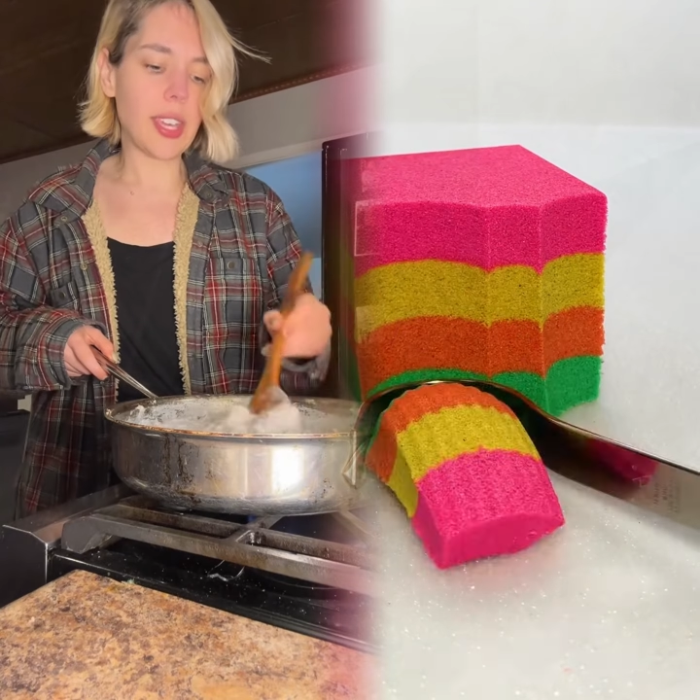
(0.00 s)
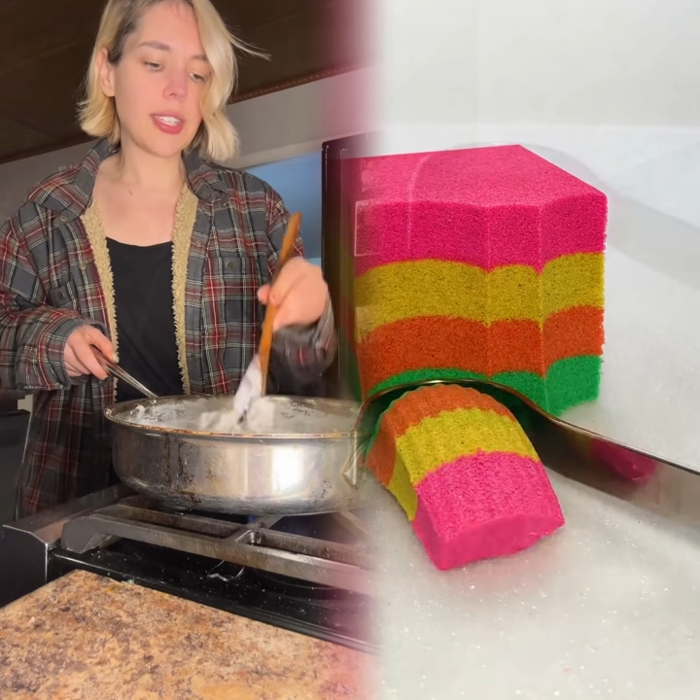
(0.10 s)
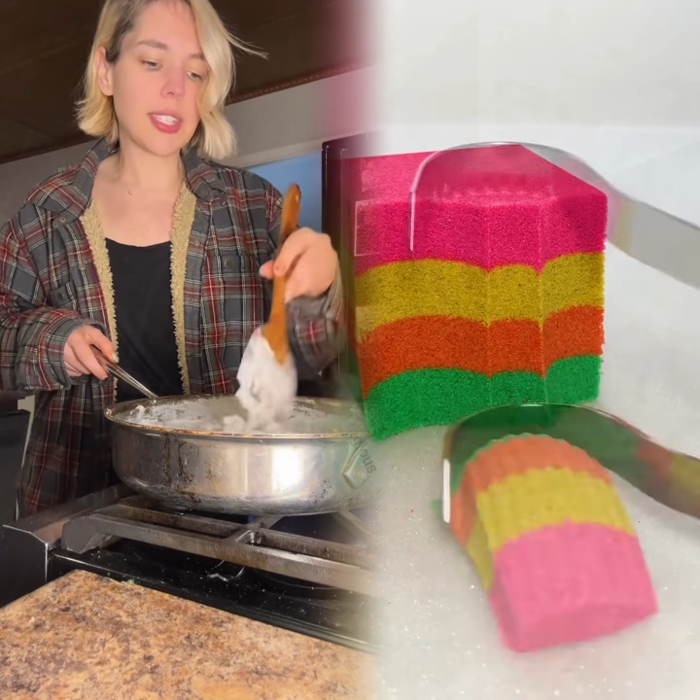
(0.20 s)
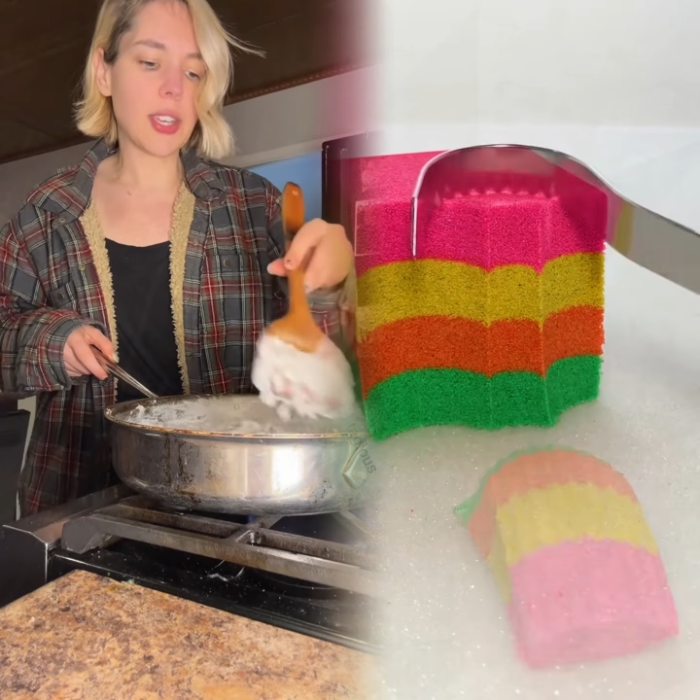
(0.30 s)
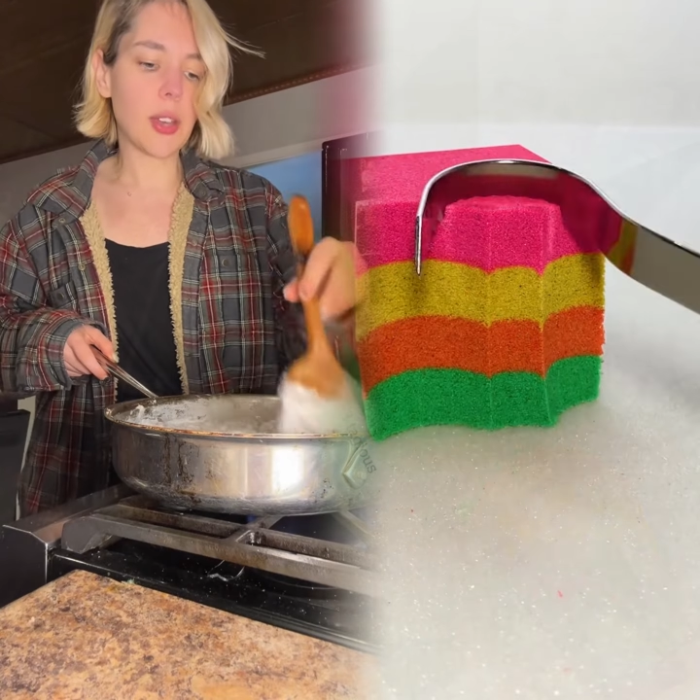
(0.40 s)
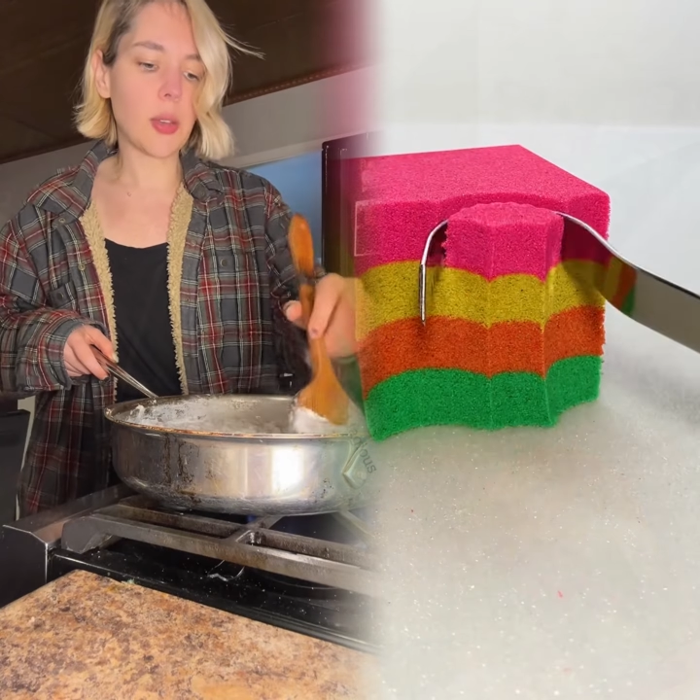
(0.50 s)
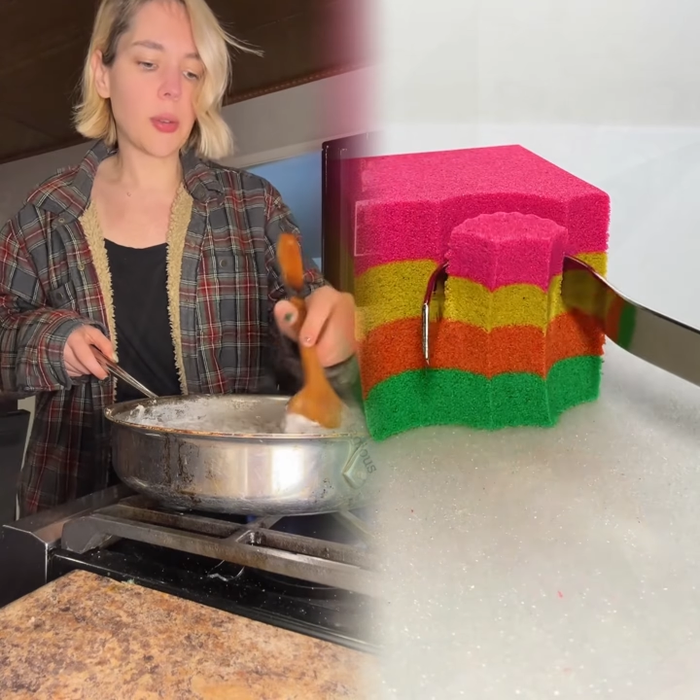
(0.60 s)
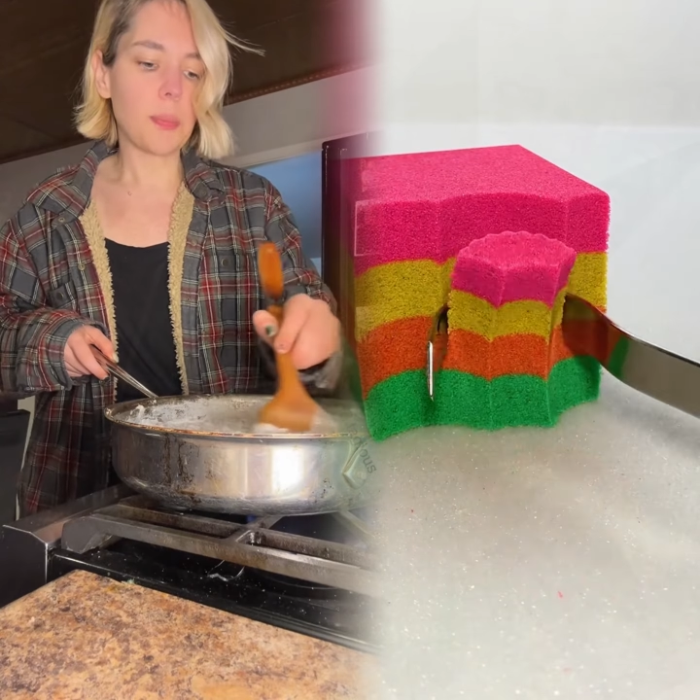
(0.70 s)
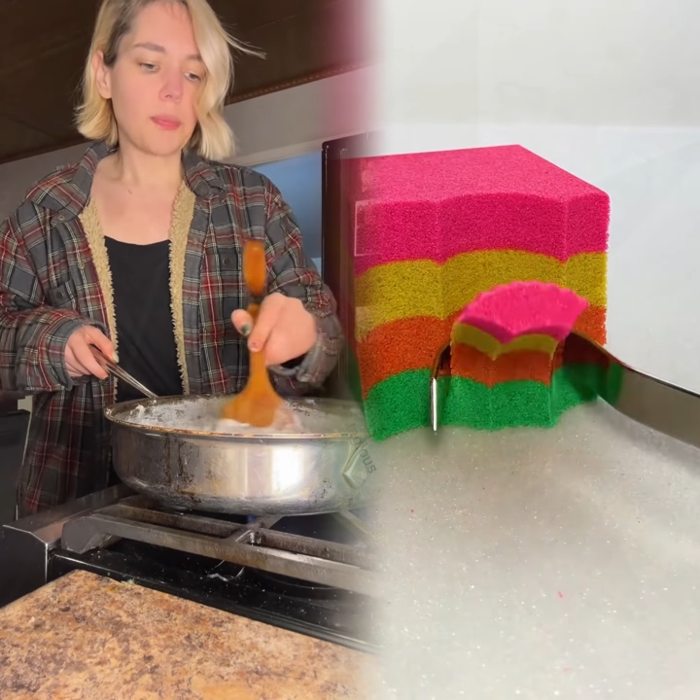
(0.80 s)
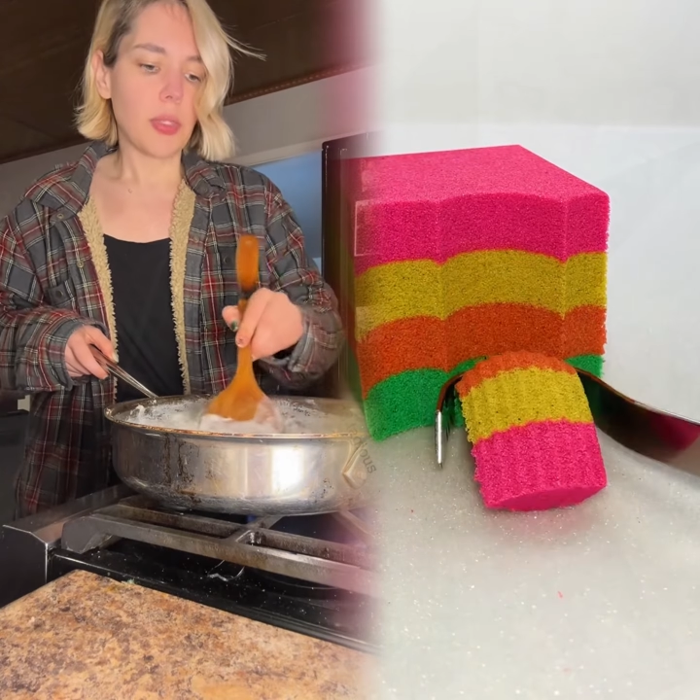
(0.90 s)
So
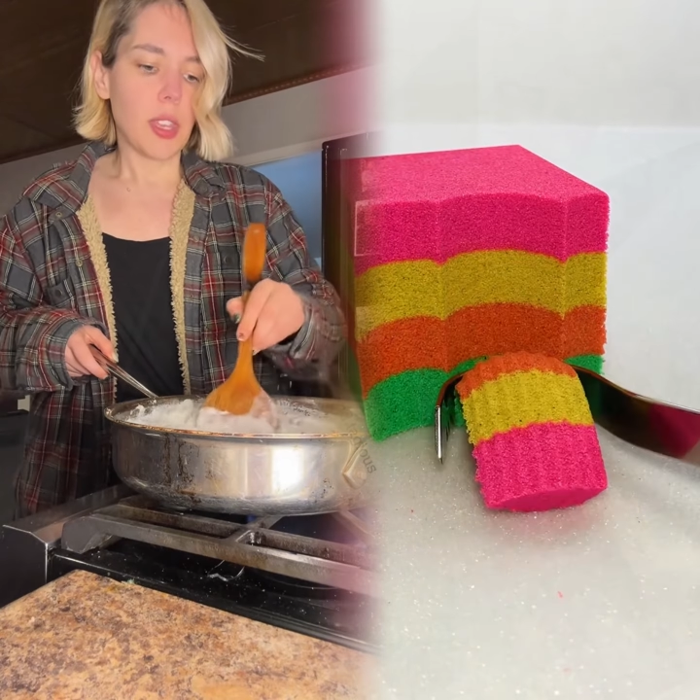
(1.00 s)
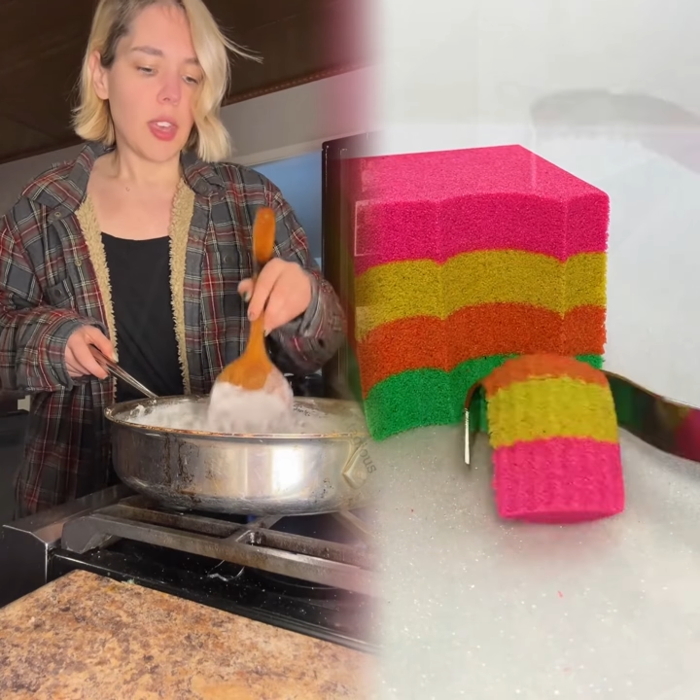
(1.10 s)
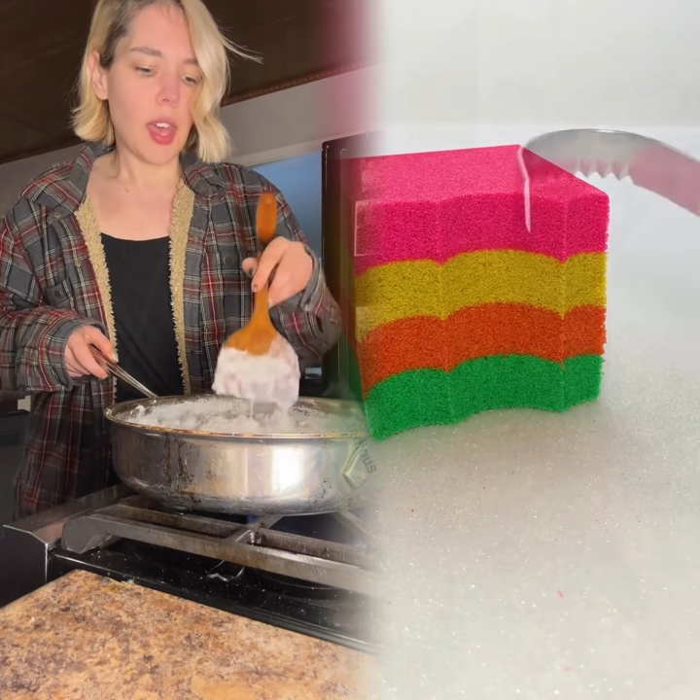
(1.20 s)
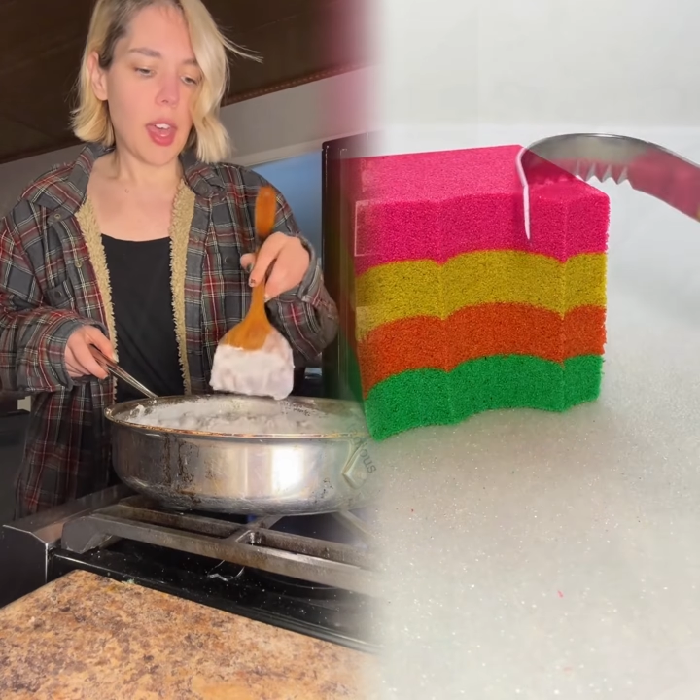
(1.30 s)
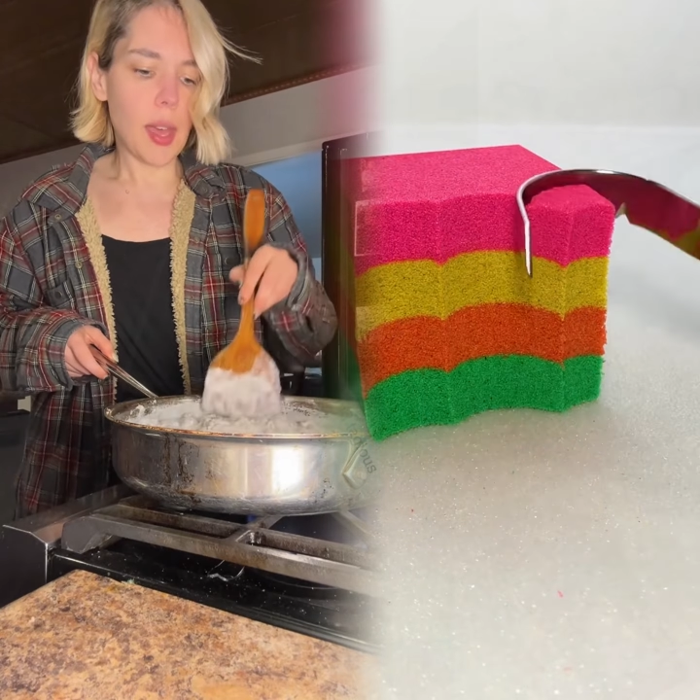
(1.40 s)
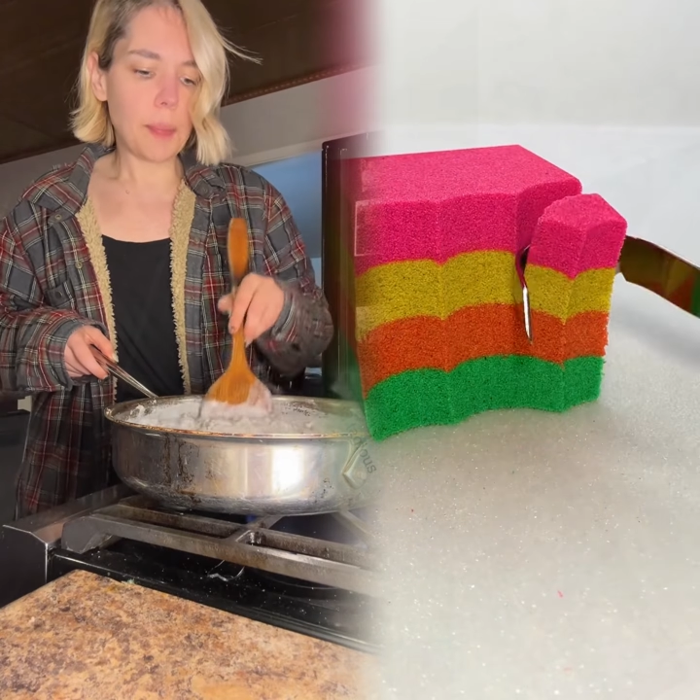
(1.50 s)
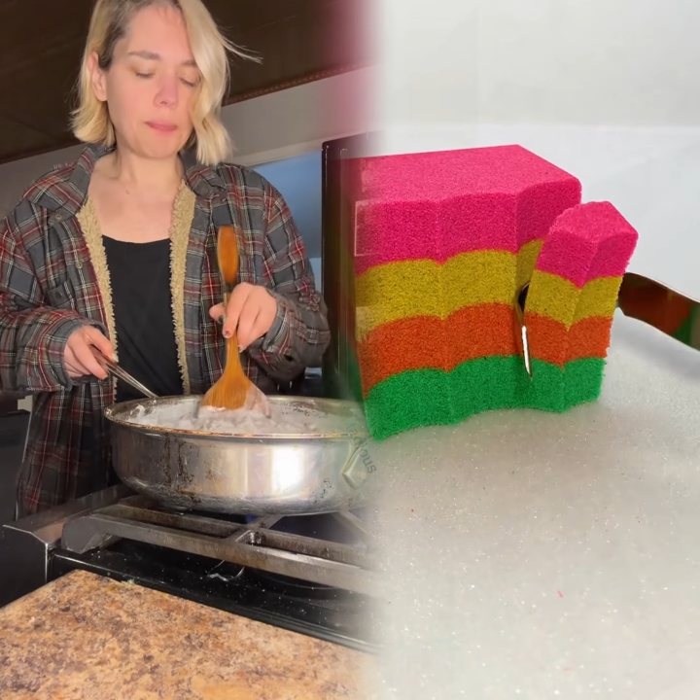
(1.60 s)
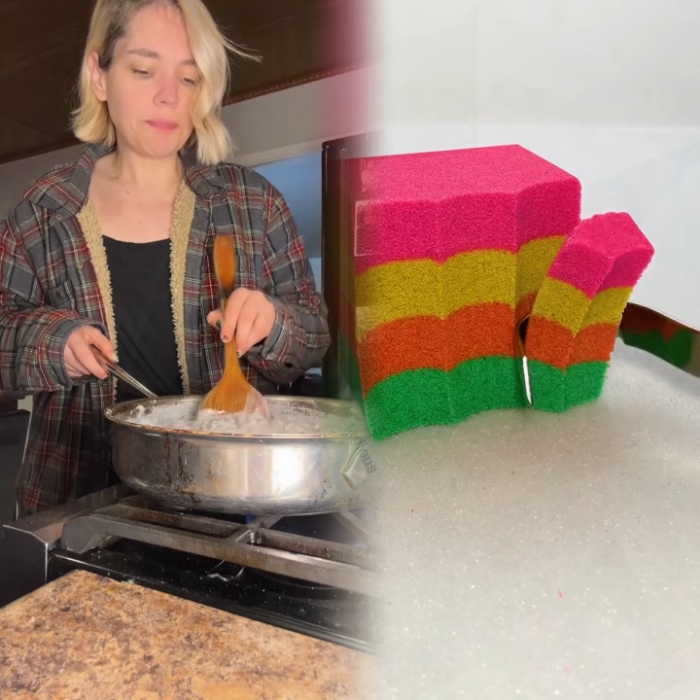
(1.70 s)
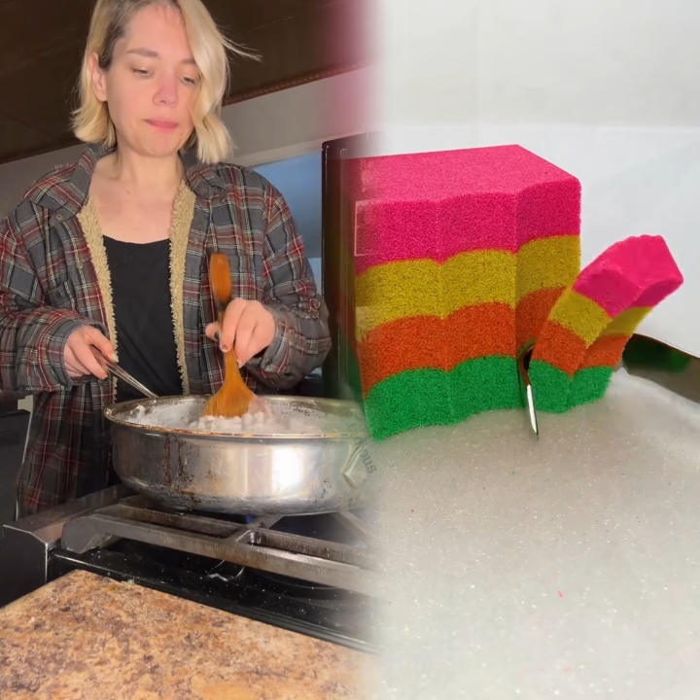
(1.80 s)
I've